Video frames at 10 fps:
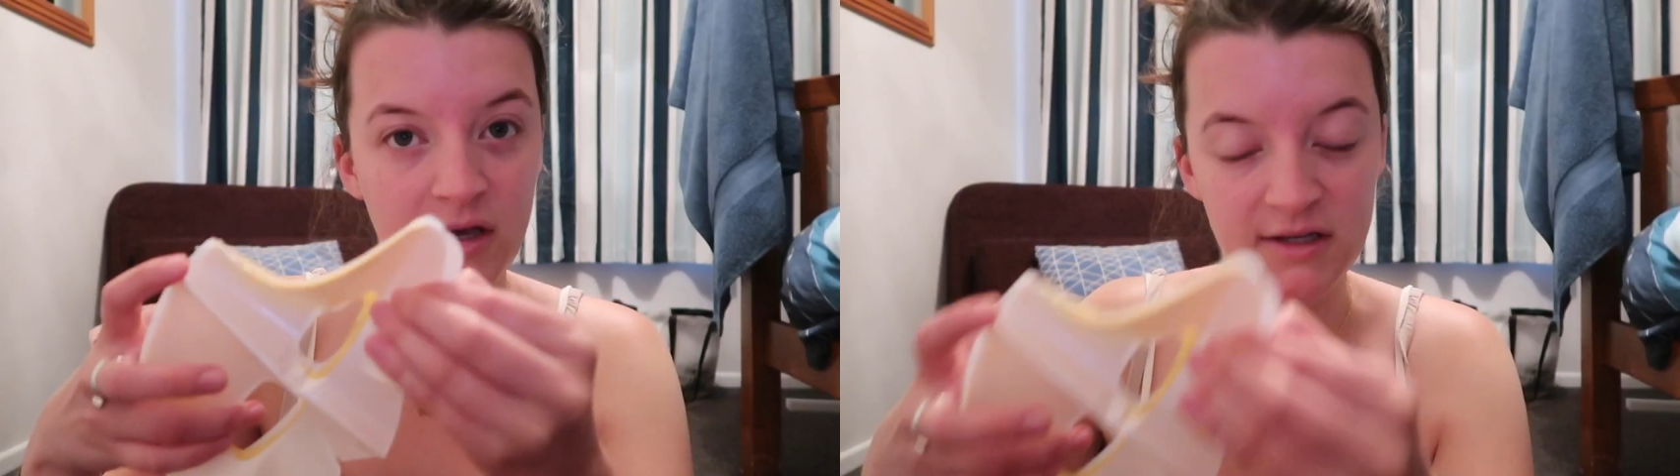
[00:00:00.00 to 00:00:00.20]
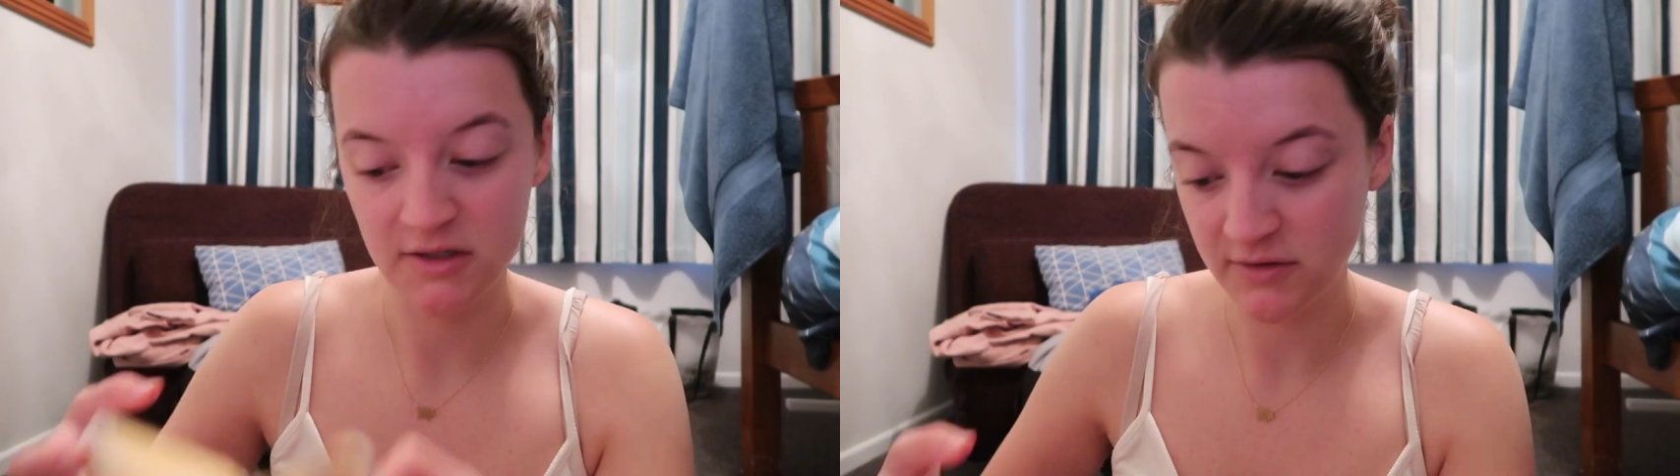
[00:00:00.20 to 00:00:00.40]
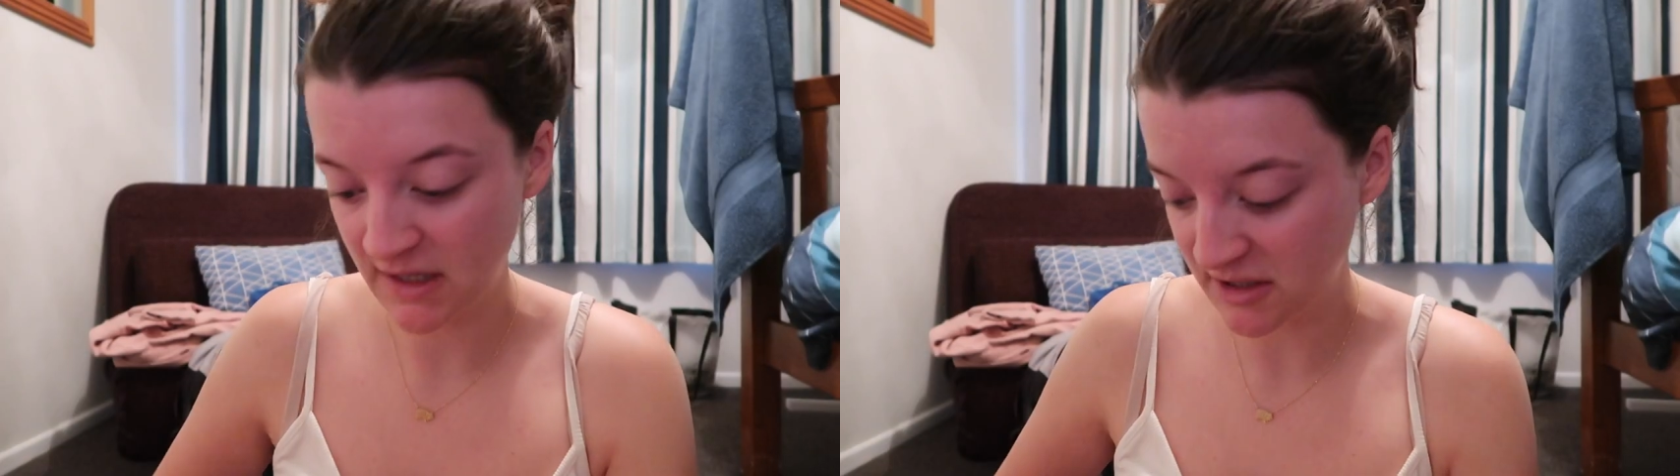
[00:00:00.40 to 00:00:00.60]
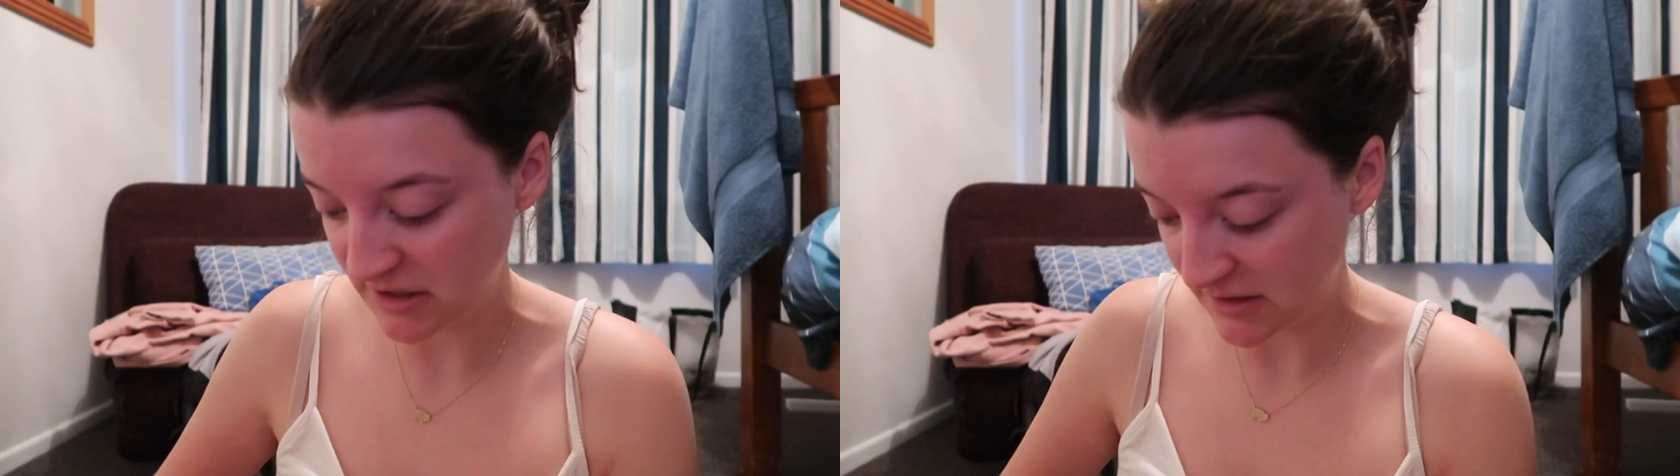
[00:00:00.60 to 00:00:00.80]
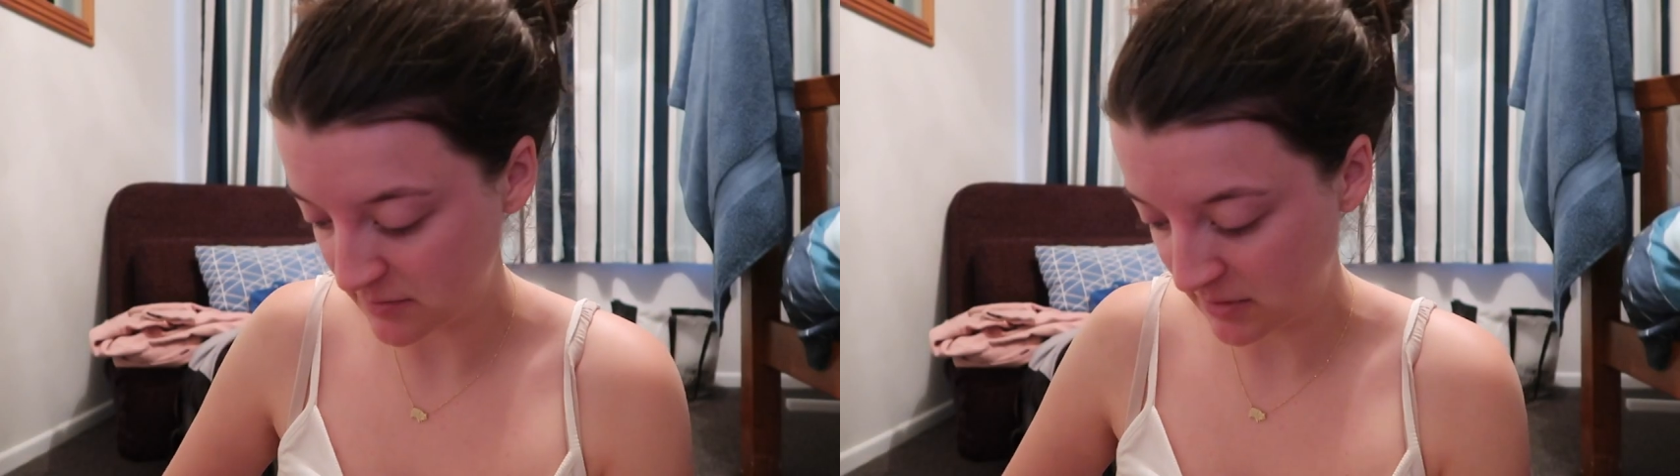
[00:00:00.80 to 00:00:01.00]
Okay, so it's
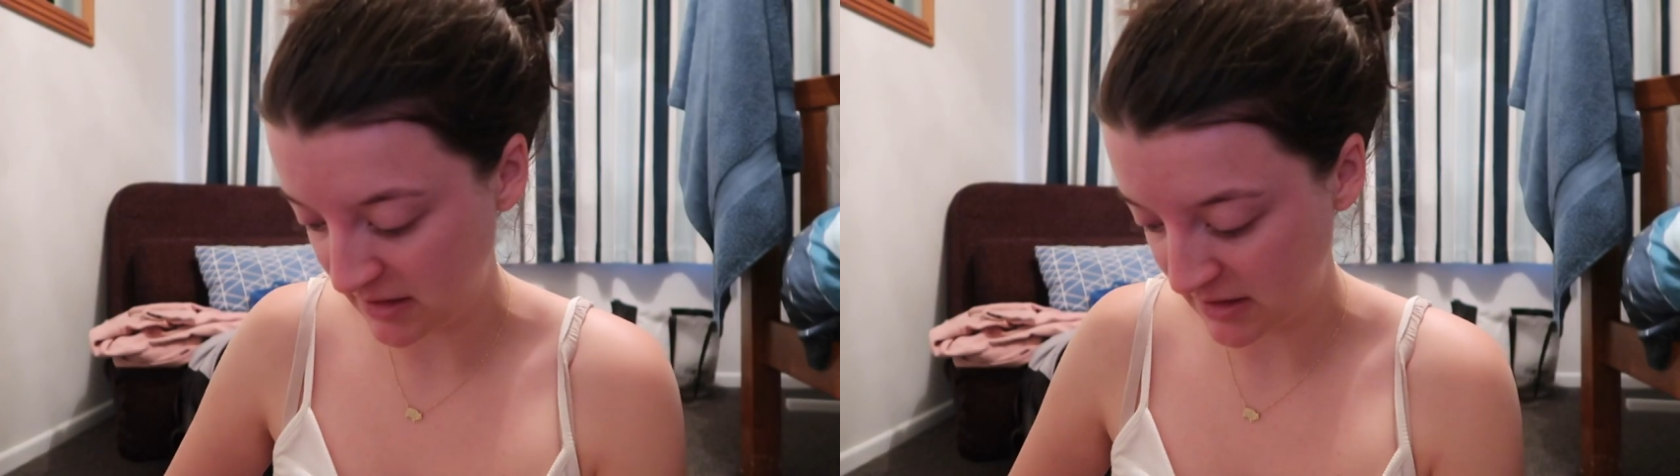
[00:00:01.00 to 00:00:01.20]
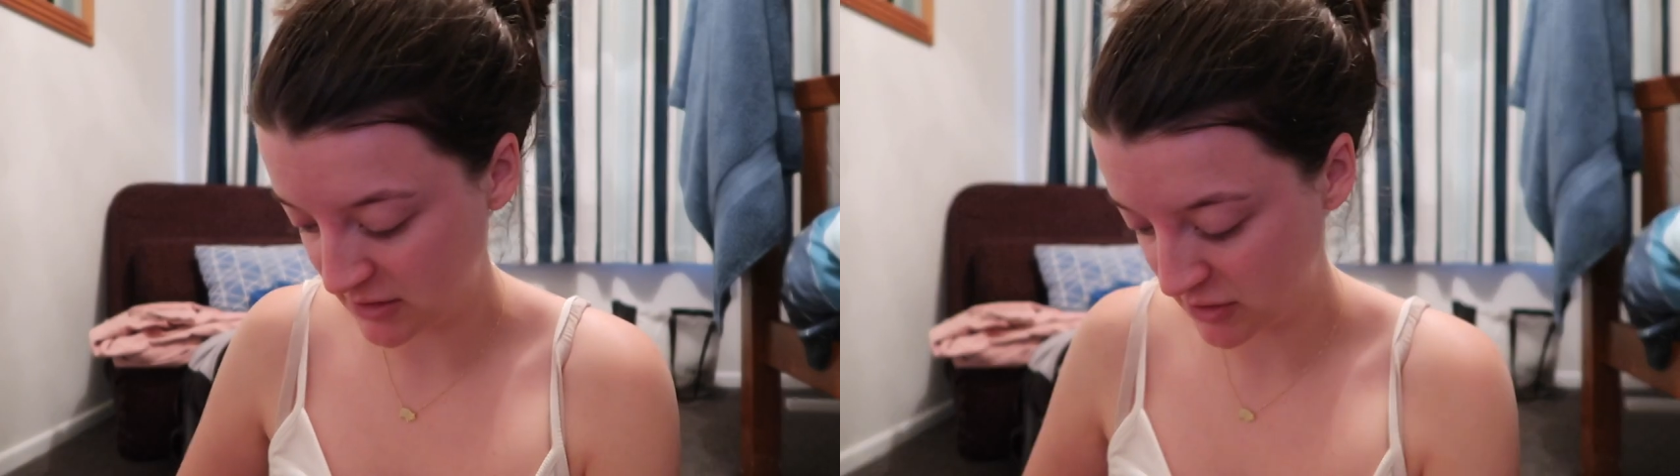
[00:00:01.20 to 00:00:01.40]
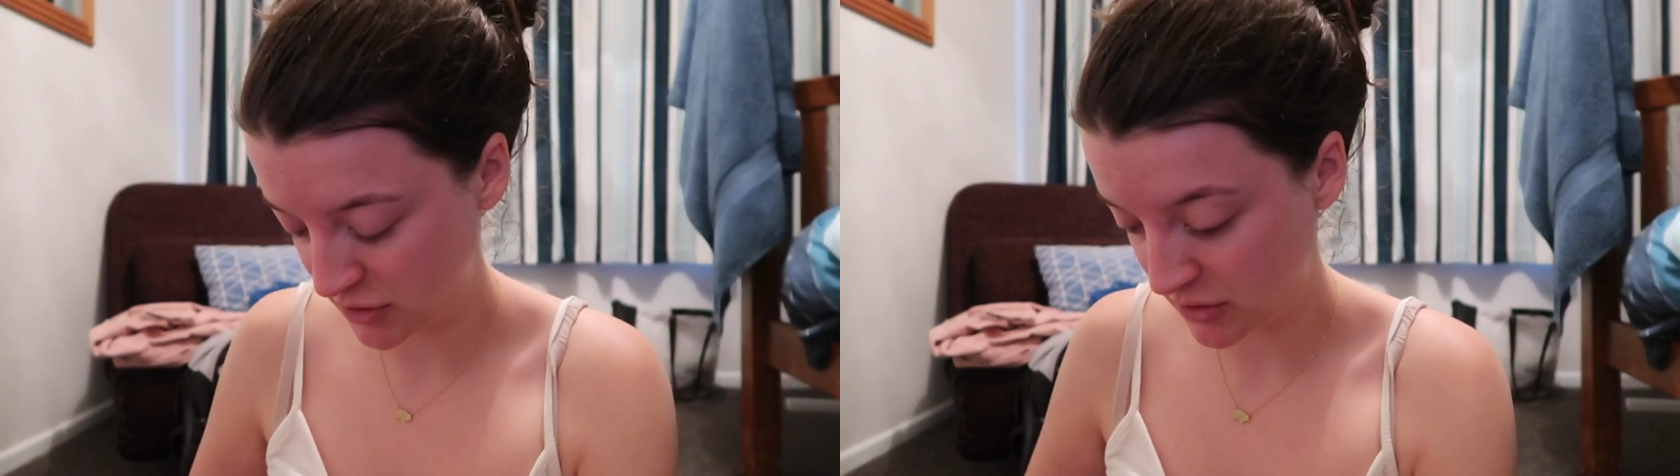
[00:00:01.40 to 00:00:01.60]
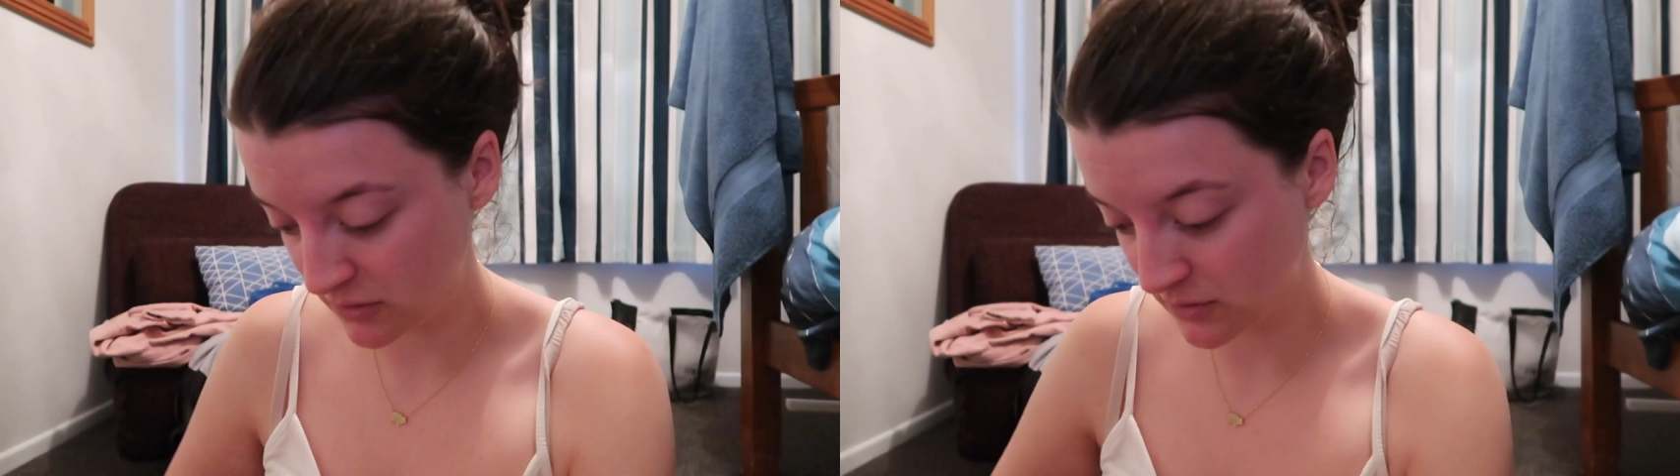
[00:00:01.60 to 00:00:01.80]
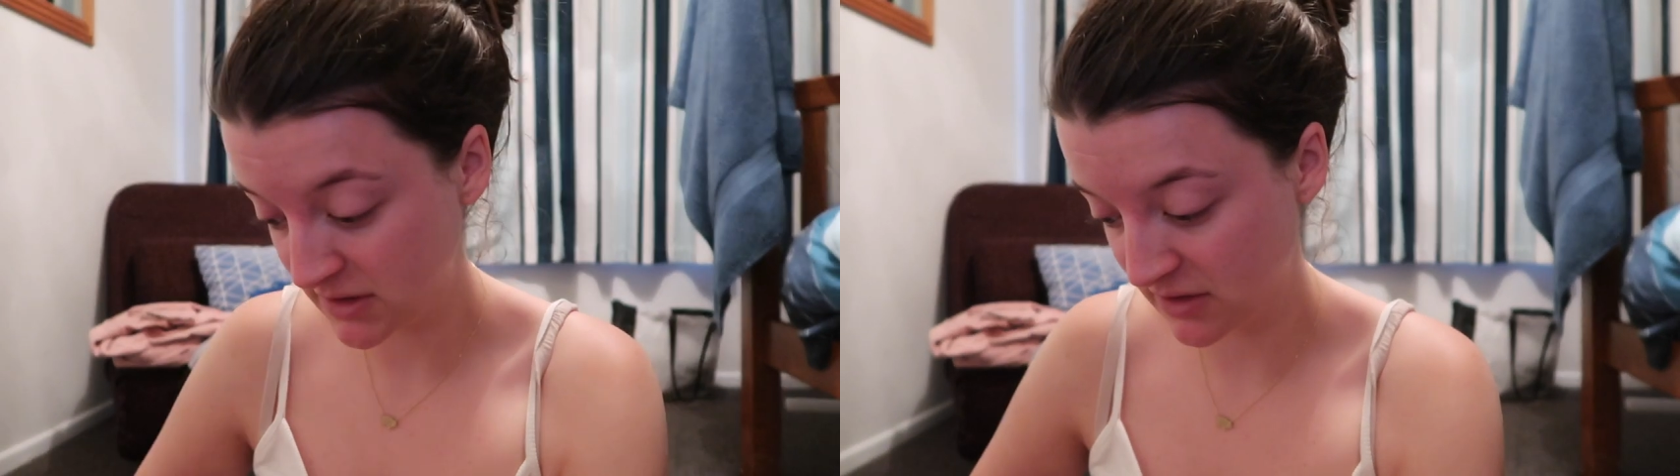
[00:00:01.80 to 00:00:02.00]
actually split into two